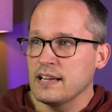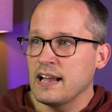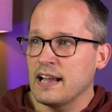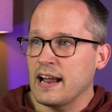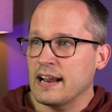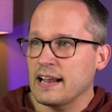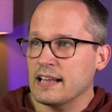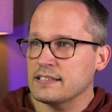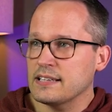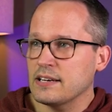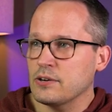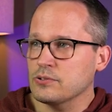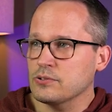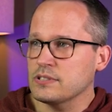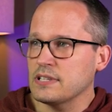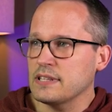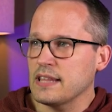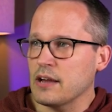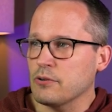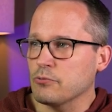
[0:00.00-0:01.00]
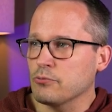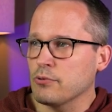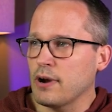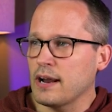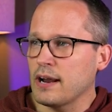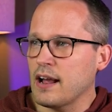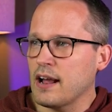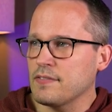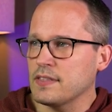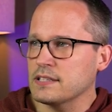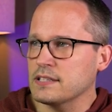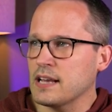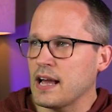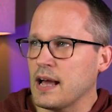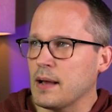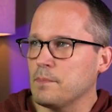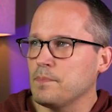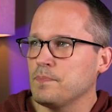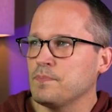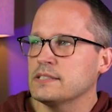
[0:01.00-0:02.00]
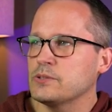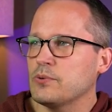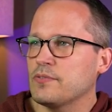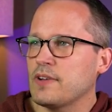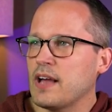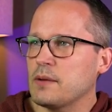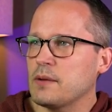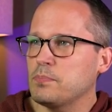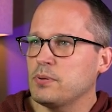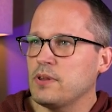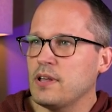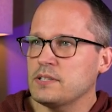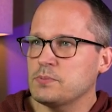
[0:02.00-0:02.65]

I guess I don't see that right off the top. So we've got Plus,